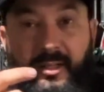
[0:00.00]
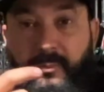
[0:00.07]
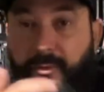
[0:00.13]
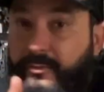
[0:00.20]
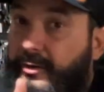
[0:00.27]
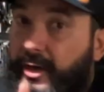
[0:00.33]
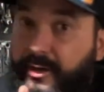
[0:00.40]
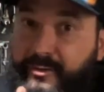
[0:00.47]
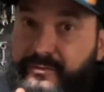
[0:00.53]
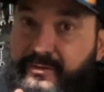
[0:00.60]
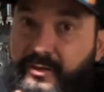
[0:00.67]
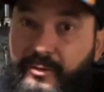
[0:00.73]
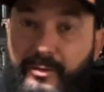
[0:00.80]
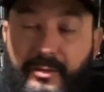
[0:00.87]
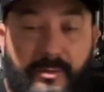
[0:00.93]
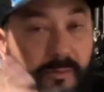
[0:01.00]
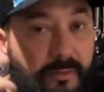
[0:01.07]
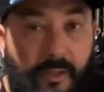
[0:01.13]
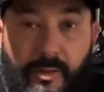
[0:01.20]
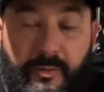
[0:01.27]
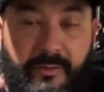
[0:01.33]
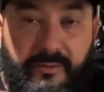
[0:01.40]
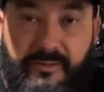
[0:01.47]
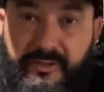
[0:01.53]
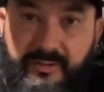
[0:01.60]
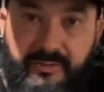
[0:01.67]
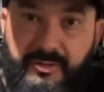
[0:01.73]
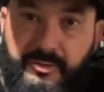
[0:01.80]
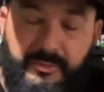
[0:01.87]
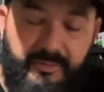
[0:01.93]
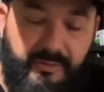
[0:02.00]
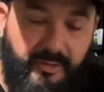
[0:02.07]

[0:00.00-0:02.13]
If you got your finger a little low, it'll just shoot.